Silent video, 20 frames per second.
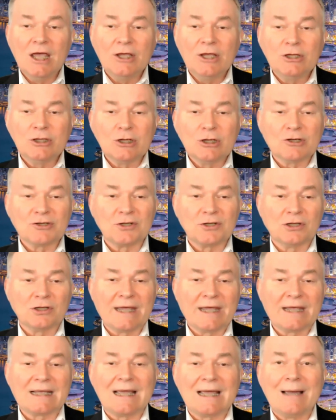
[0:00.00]
You can also
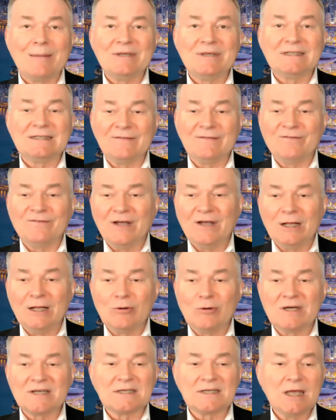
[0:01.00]
like, comment, and
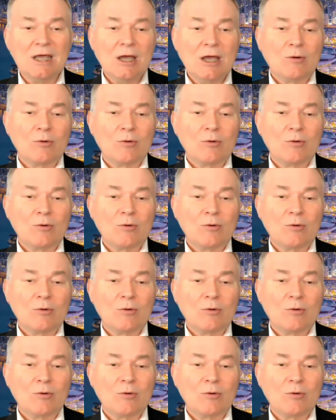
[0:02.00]
follow us.